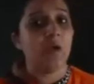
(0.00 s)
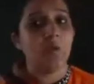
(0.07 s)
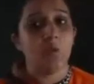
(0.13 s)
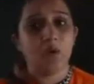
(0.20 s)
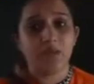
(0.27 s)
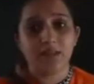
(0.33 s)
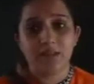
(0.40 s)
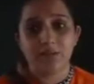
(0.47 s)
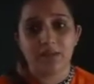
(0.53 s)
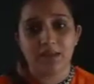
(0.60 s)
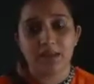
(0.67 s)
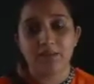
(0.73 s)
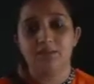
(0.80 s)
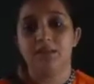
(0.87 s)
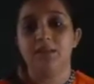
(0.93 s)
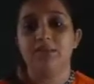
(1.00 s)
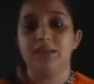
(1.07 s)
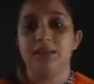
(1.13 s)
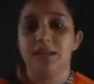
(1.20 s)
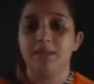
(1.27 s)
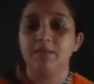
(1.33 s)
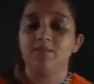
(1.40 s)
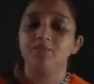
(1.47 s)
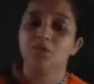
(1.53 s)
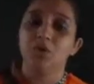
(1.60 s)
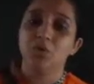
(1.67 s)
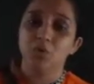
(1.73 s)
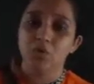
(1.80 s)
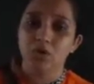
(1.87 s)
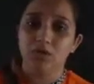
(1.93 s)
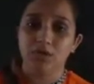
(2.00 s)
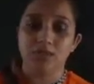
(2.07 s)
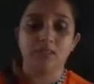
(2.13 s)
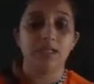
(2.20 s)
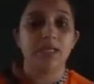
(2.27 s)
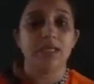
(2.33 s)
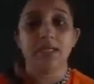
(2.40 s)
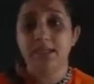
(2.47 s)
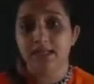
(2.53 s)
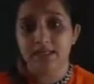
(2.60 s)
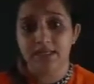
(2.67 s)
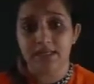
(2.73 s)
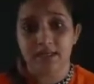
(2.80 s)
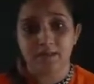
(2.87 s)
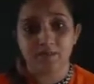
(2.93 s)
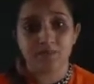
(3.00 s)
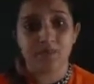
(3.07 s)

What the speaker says: What they became rulers in India.